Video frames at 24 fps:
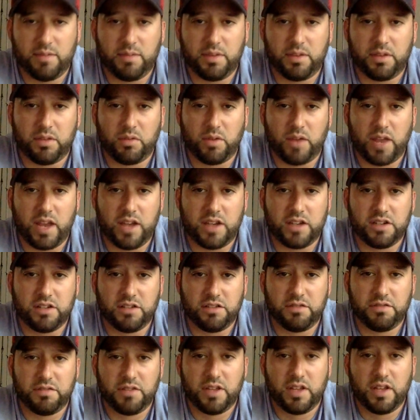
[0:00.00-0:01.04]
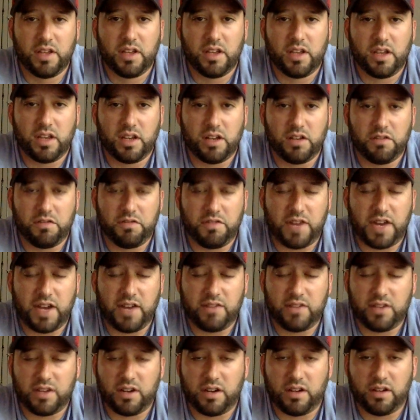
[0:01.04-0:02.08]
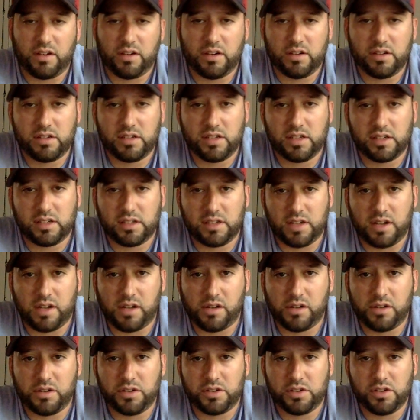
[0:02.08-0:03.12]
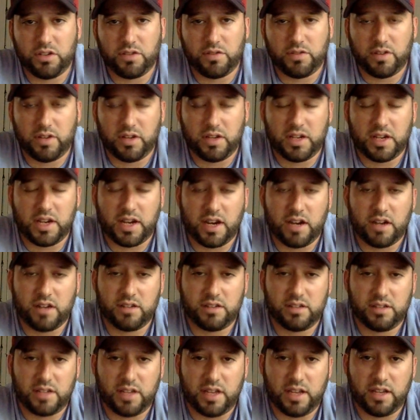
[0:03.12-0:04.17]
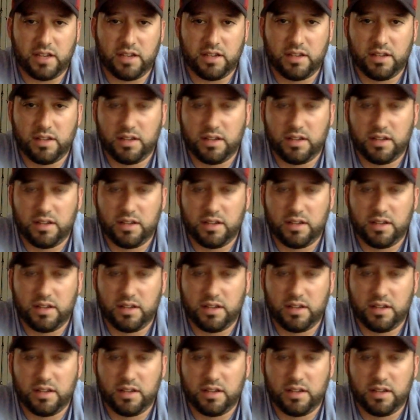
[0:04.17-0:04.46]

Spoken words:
in the range of $5, $6 or so for an entire set.